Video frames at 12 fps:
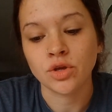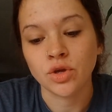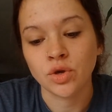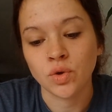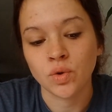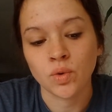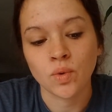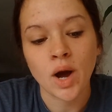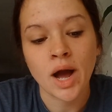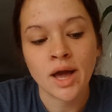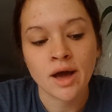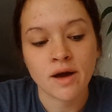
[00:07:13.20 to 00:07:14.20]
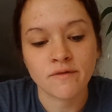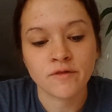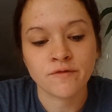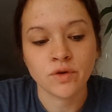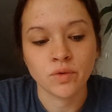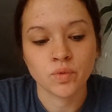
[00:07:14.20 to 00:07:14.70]
you? I have a
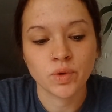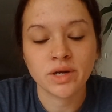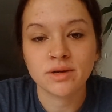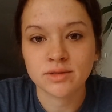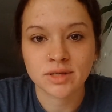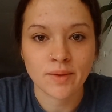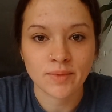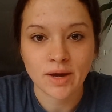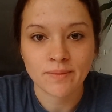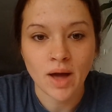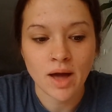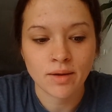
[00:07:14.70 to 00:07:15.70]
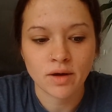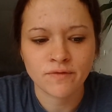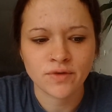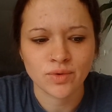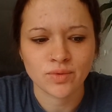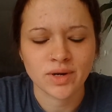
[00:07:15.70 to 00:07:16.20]
few reels coming up.
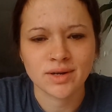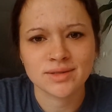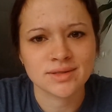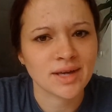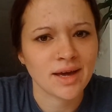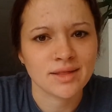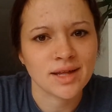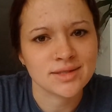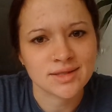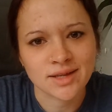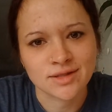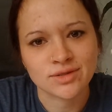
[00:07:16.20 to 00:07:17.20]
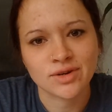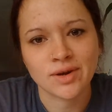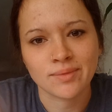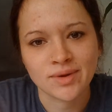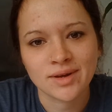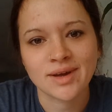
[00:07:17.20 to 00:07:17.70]
Okay, that's
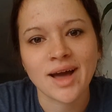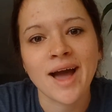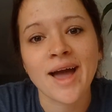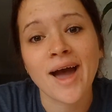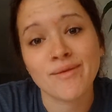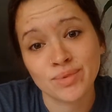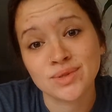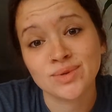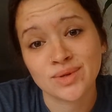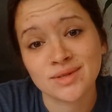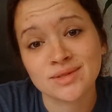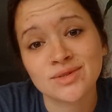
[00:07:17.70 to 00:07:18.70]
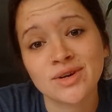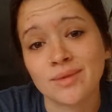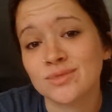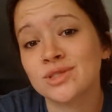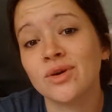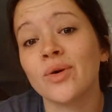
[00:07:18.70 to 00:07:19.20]
Instagram. I have been doing
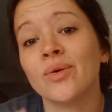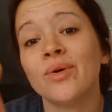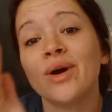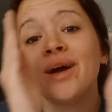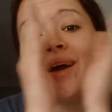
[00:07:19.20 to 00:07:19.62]
Instagram, so